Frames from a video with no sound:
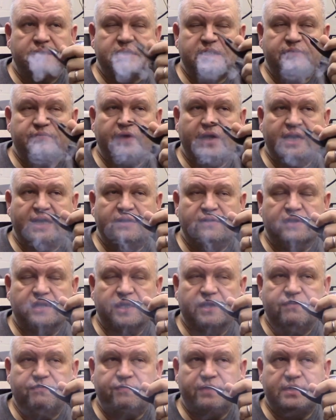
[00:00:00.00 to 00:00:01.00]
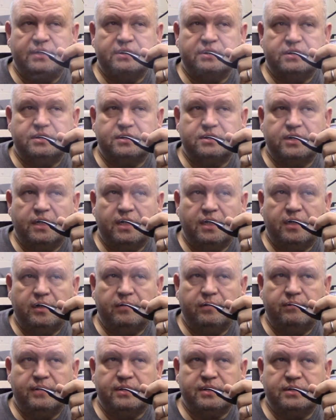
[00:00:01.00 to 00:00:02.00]
See if I can convince uh,
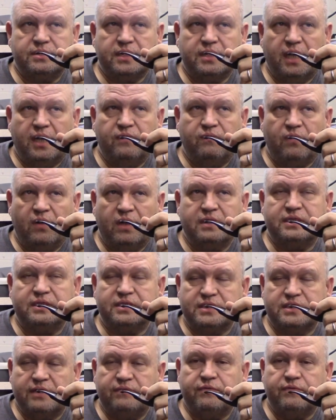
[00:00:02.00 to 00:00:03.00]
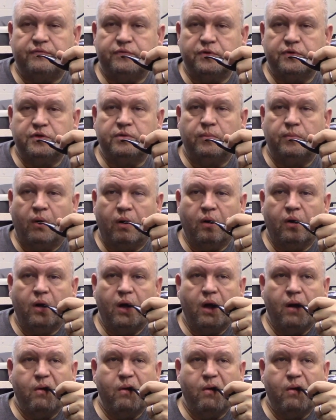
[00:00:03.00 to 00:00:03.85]
Mrs. CaneRod to save it for tomorrow.